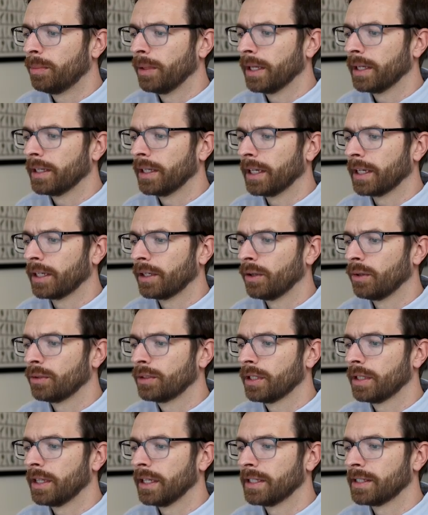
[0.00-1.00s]
bit and go
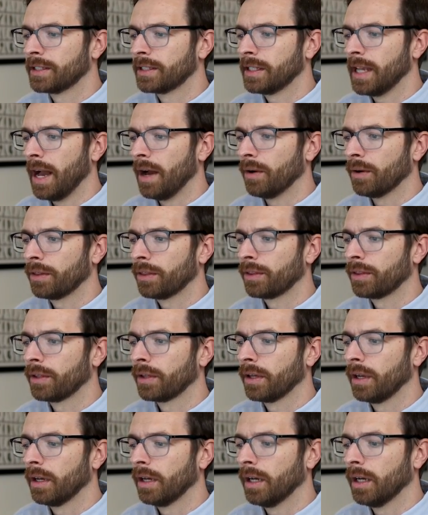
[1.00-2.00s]
to the south,
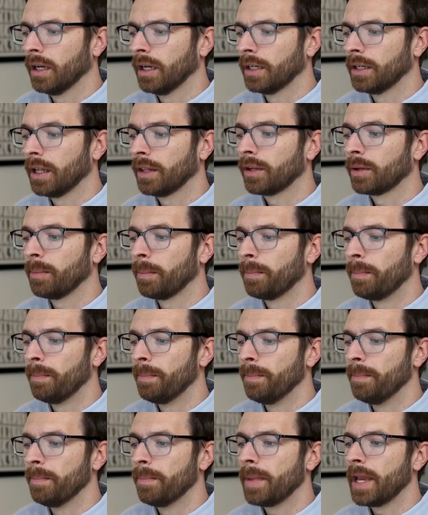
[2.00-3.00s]
another
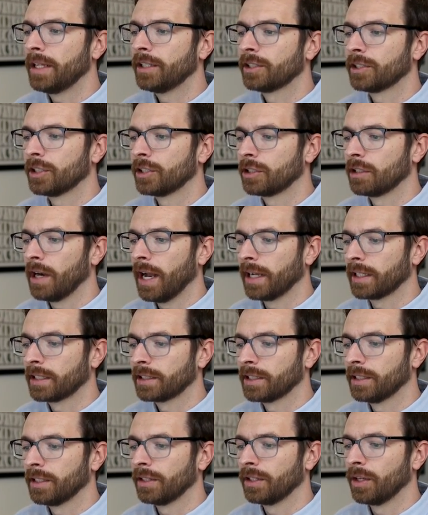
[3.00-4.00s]
major
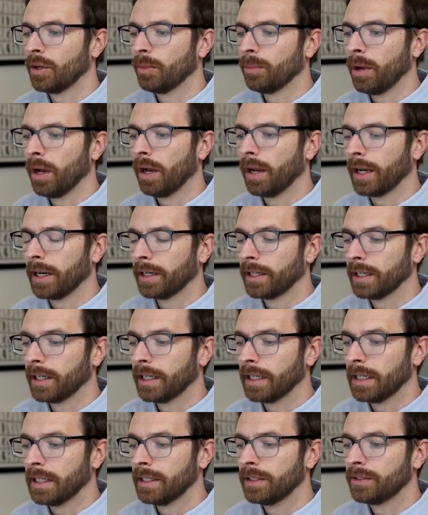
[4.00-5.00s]
attraction in the Omaha area
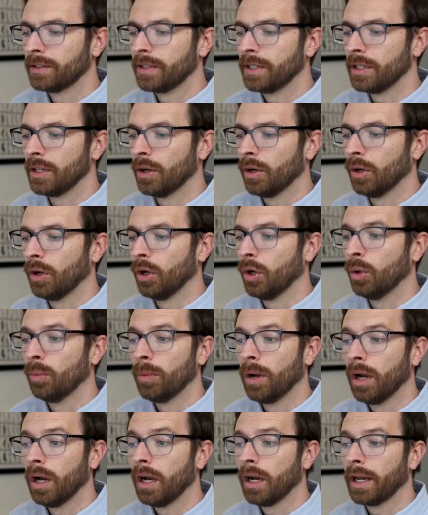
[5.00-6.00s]
is the
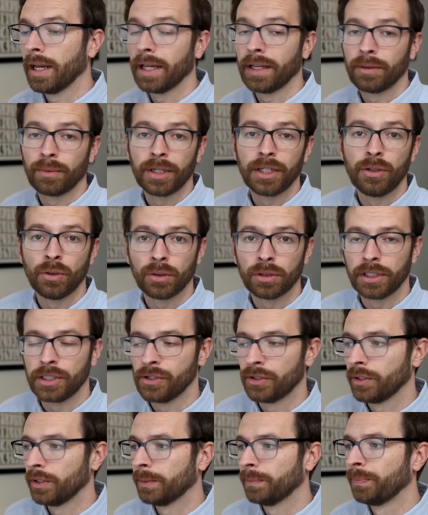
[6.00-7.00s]
Omaha Henry Doorly
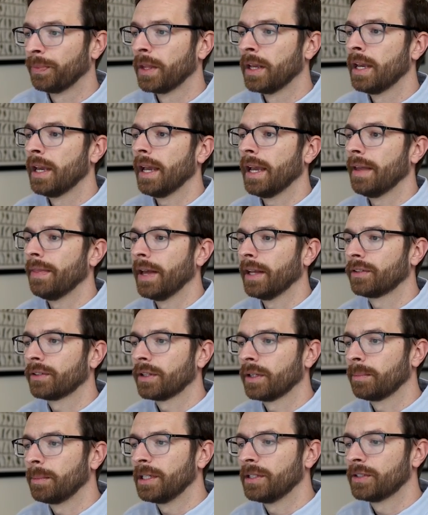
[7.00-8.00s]
Zoo. And that's
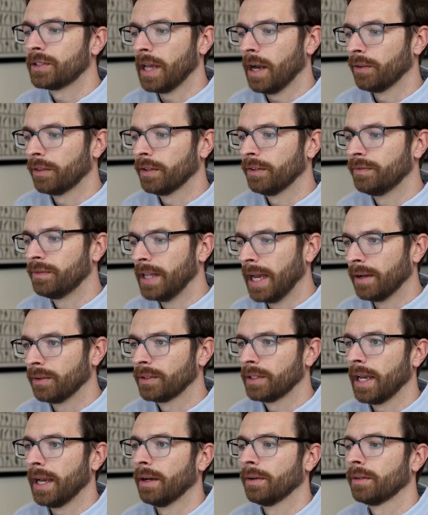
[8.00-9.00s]
going to be south of
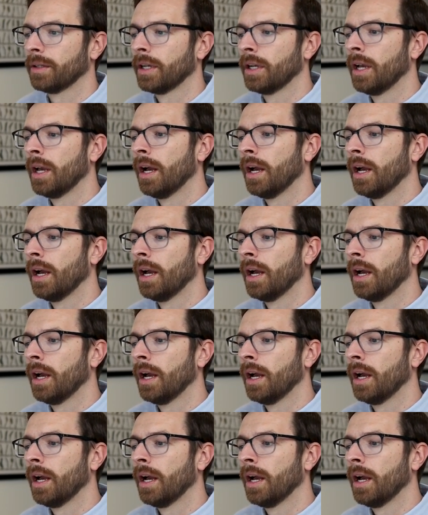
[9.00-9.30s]
downtown,